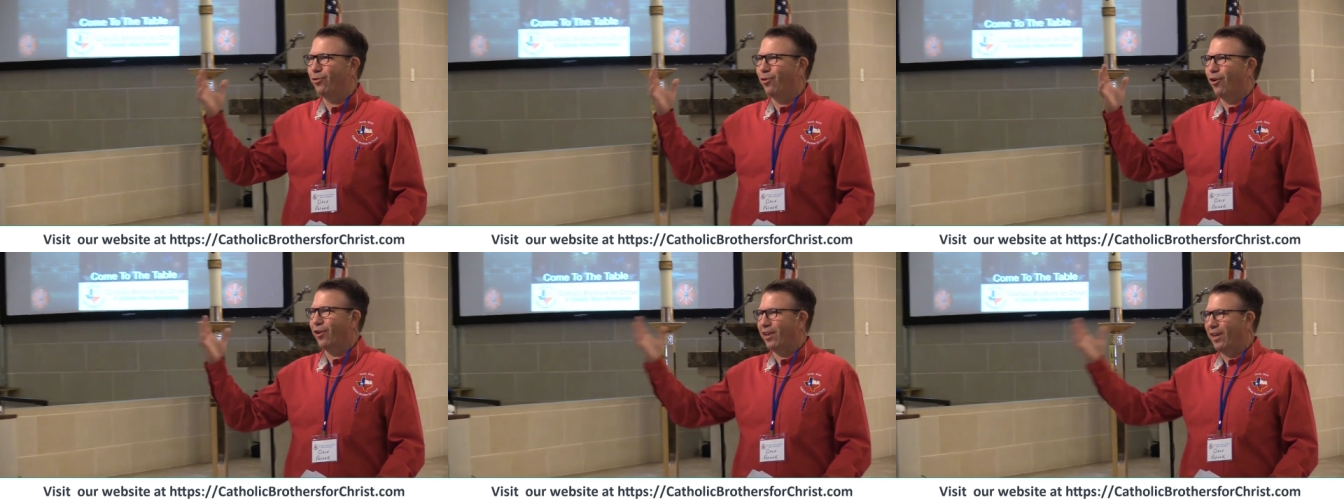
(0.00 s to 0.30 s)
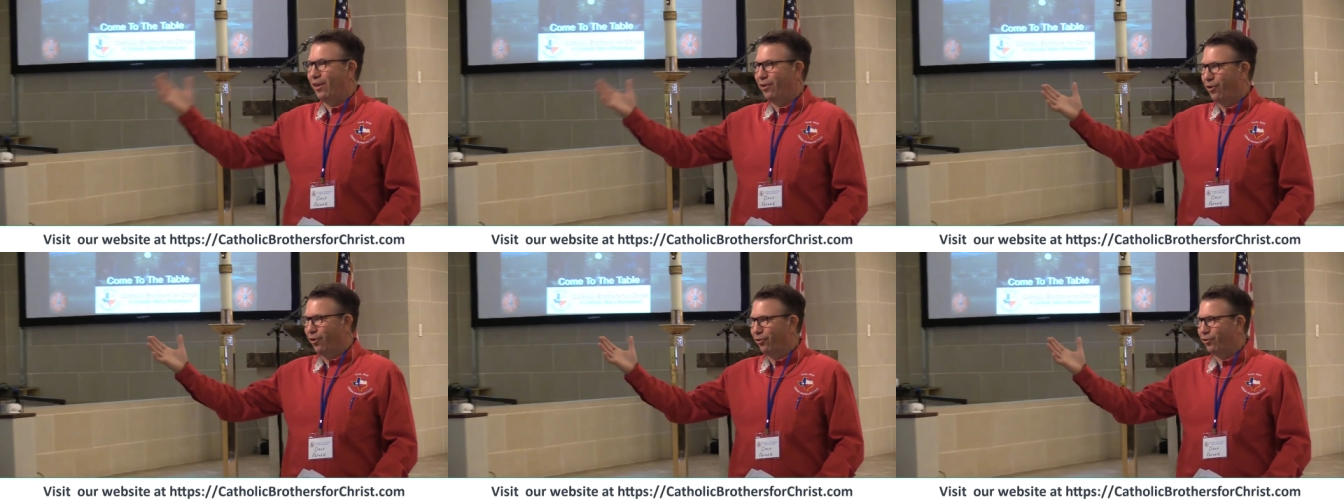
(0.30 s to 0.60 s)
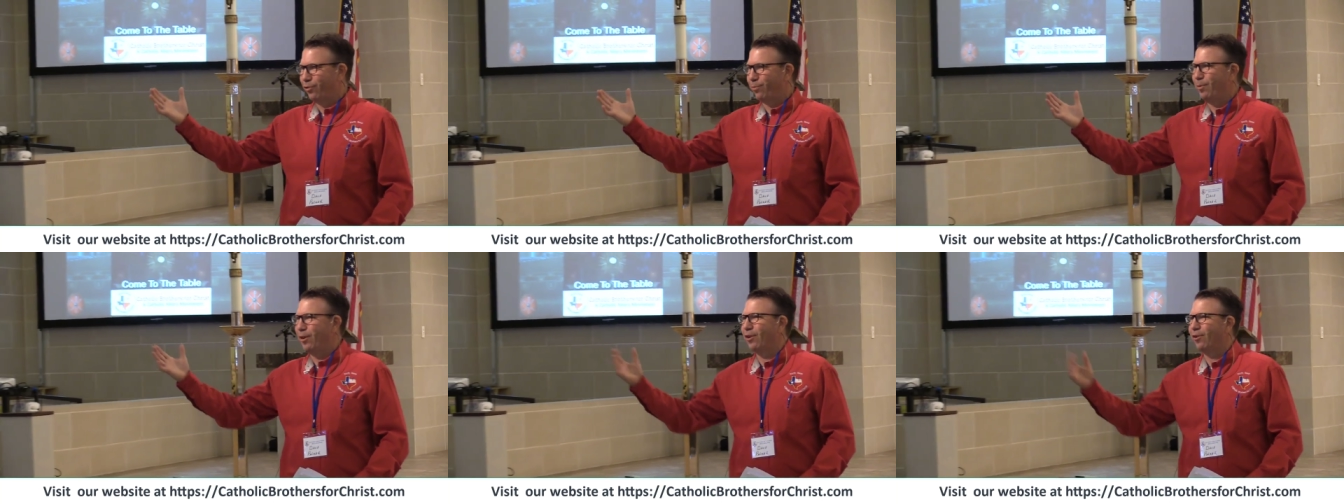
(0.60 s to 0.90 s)
to our
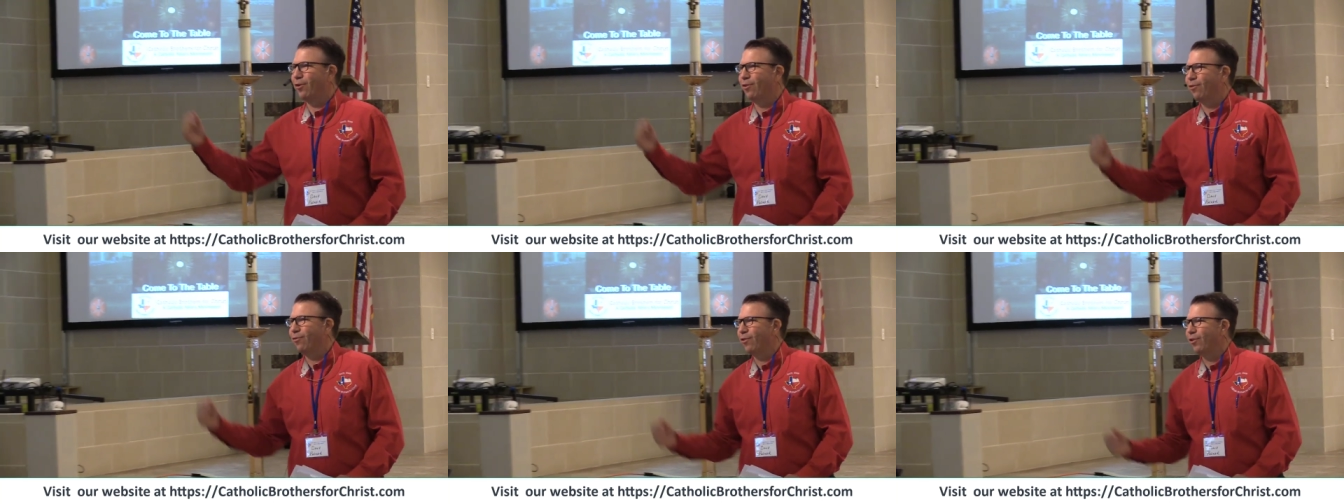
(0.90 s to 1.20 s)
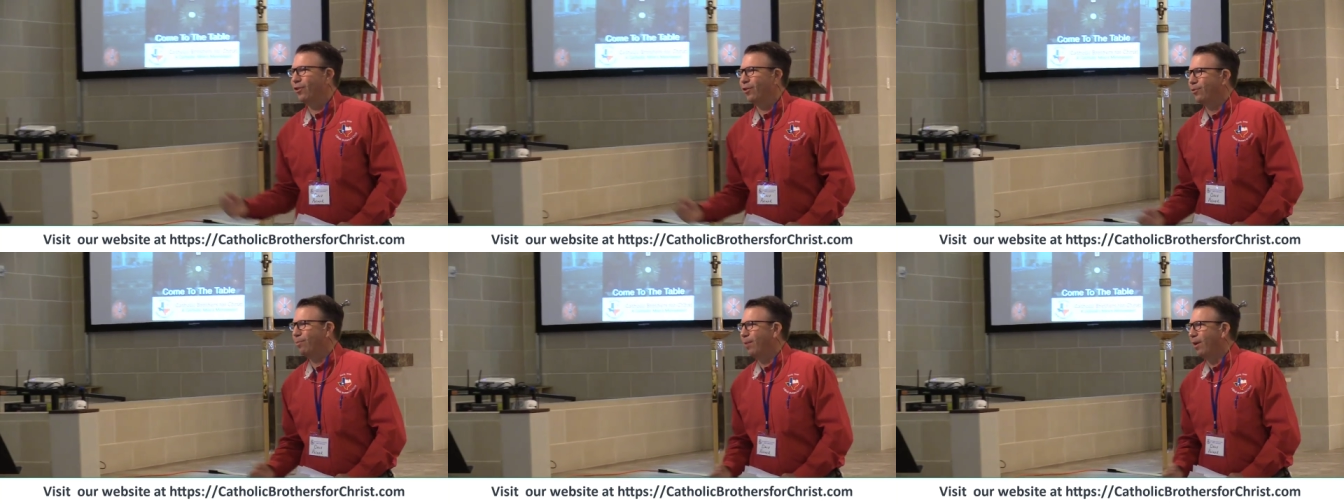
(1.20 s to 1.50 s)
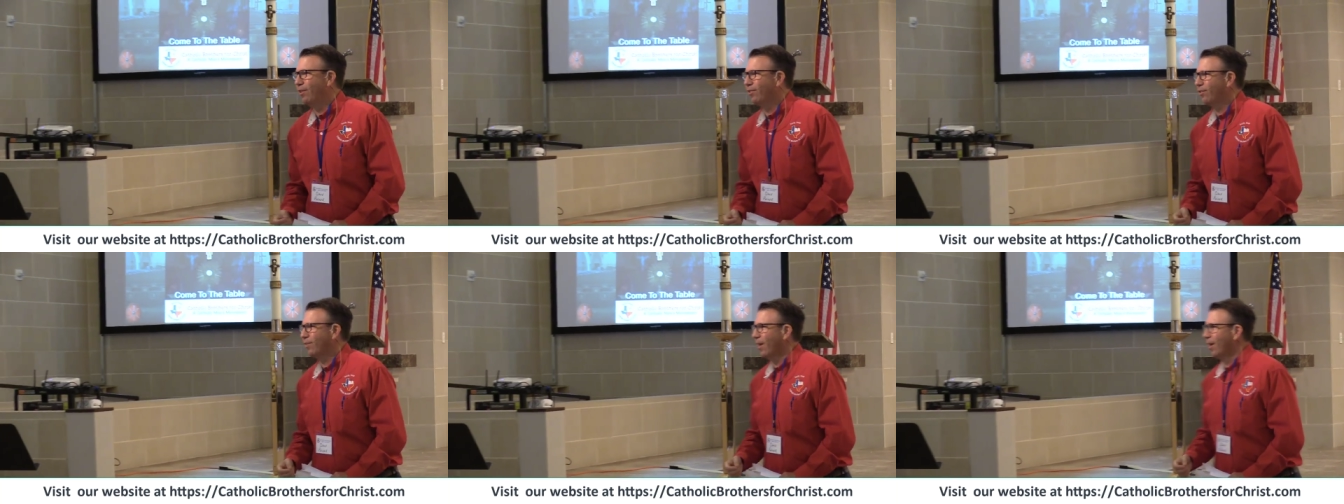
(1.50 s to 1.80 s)
keynote speaker for this
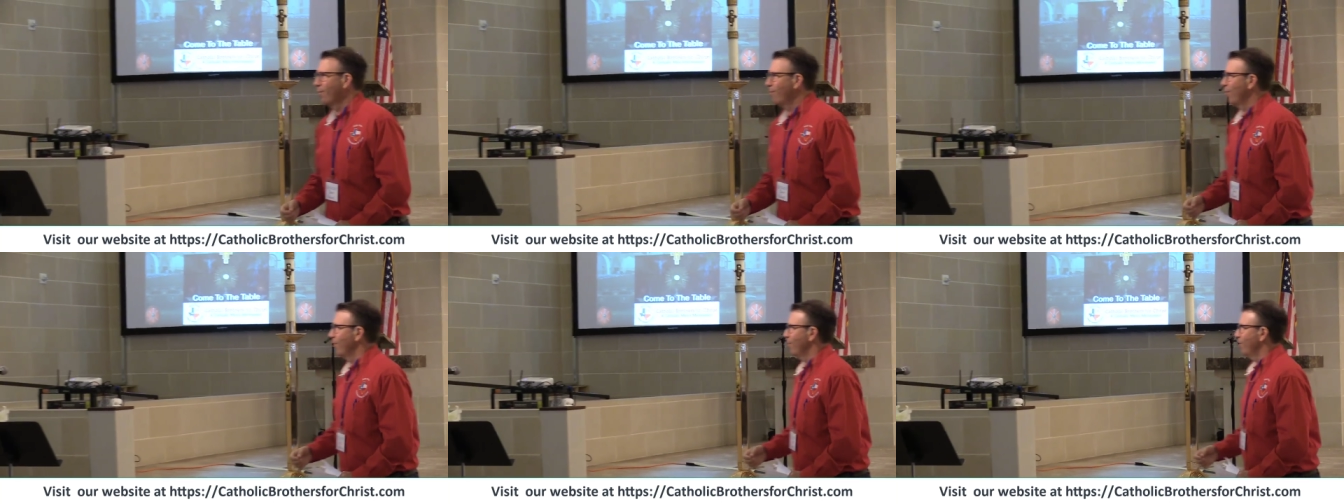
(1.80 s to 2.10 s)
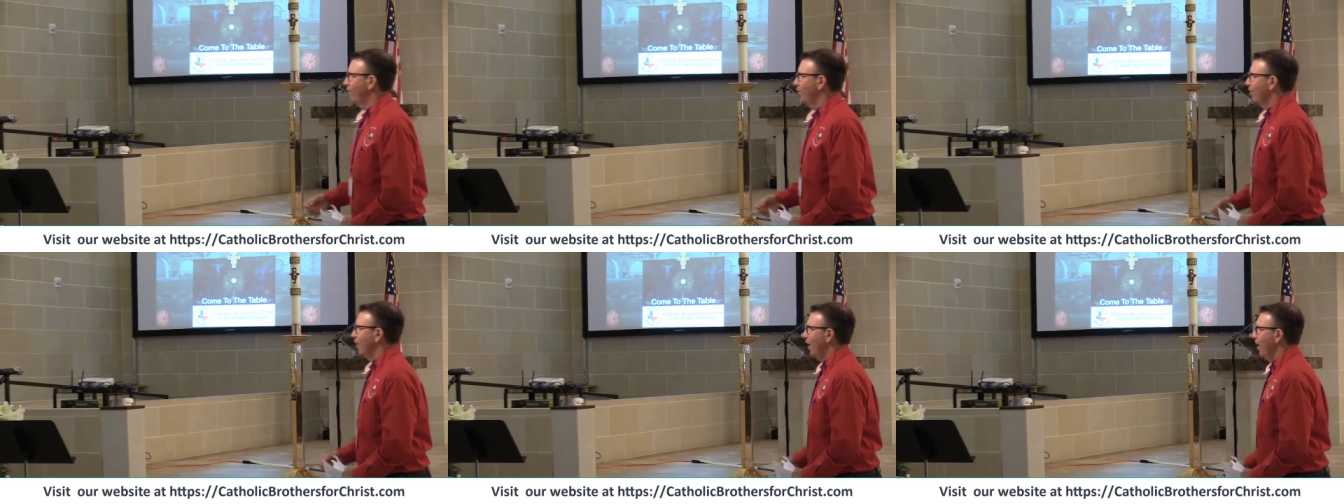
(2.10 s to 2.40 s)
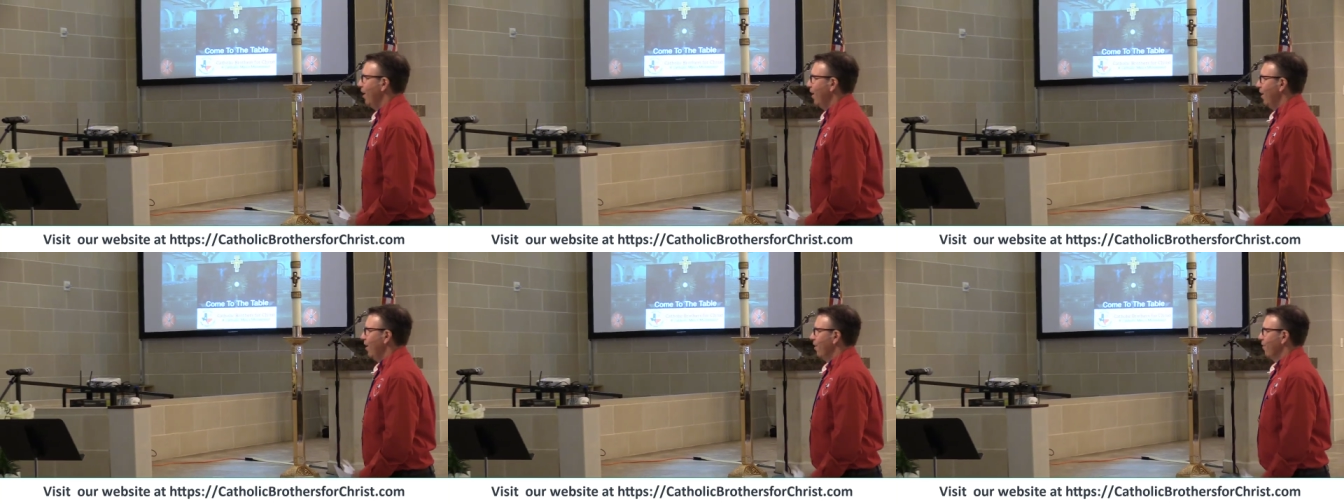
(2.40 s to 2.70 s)
men's conference,
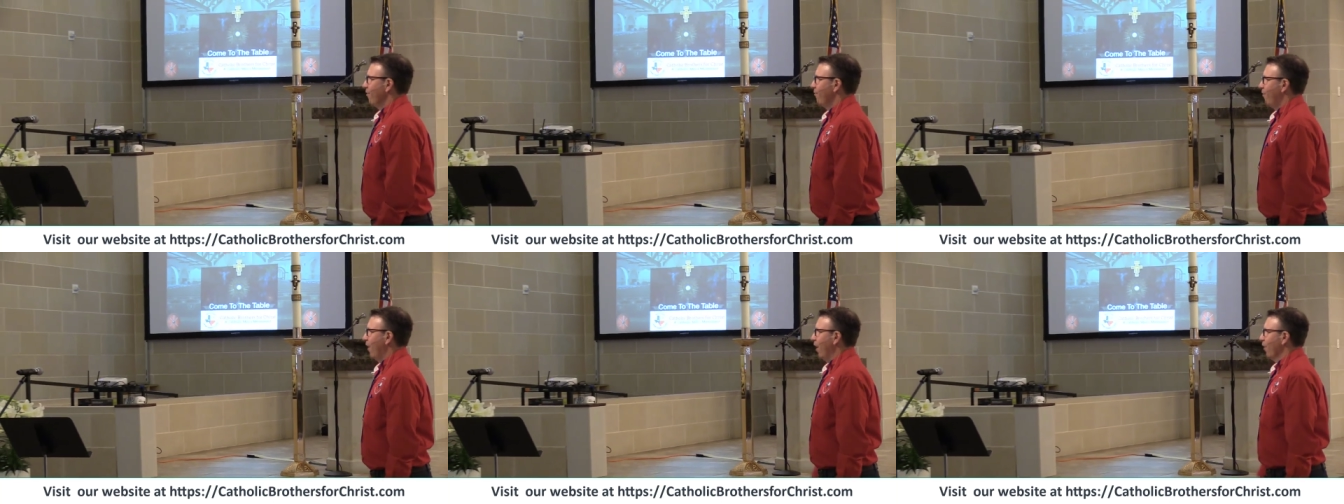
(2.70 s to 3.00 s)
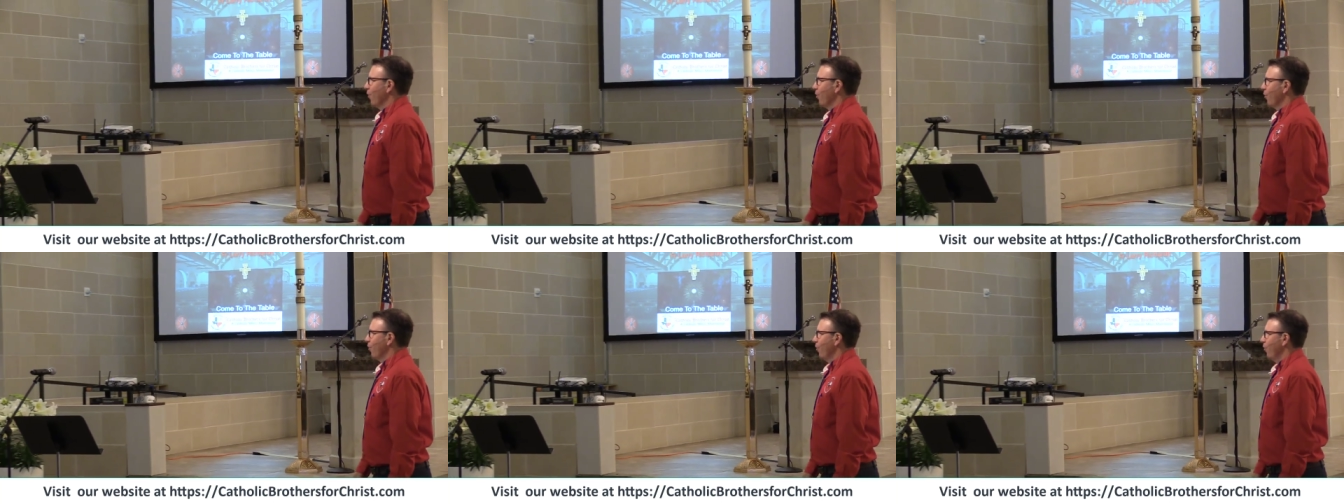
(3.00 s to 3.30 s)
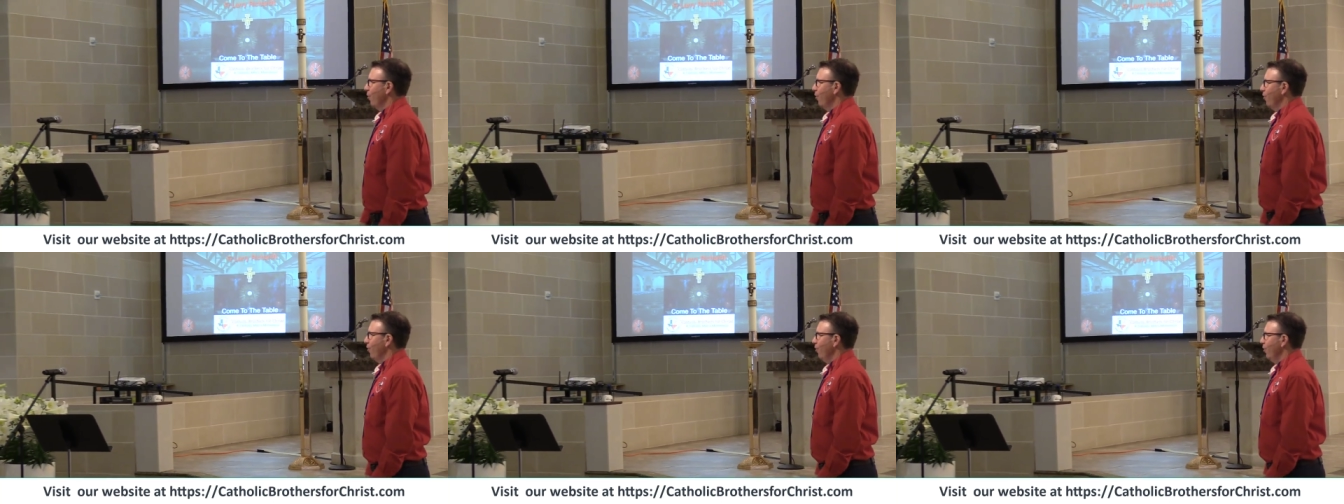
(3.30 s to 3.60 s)

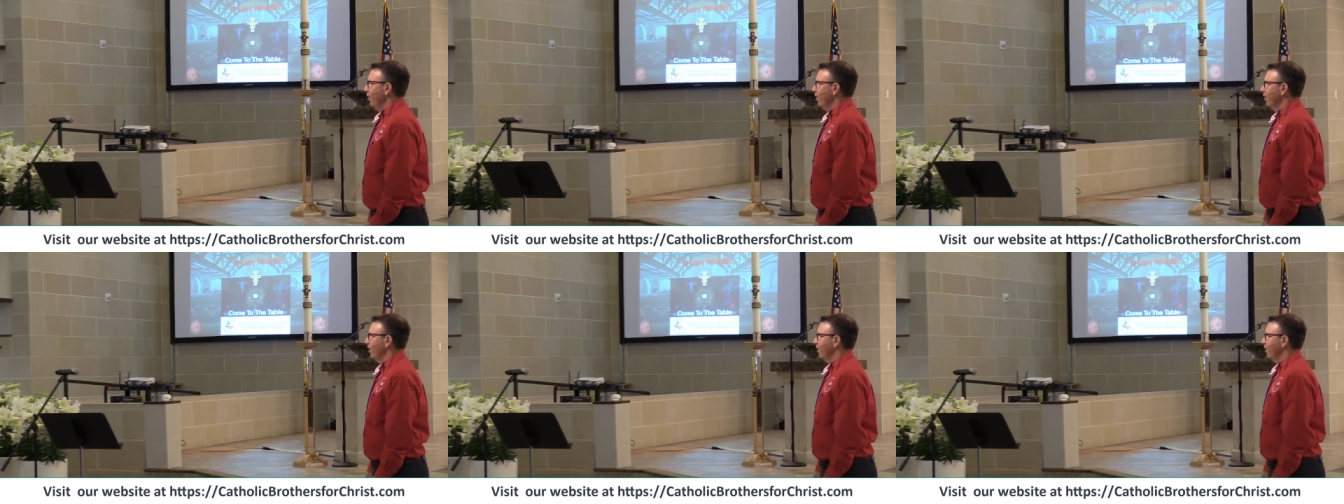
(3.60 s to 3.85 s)
Father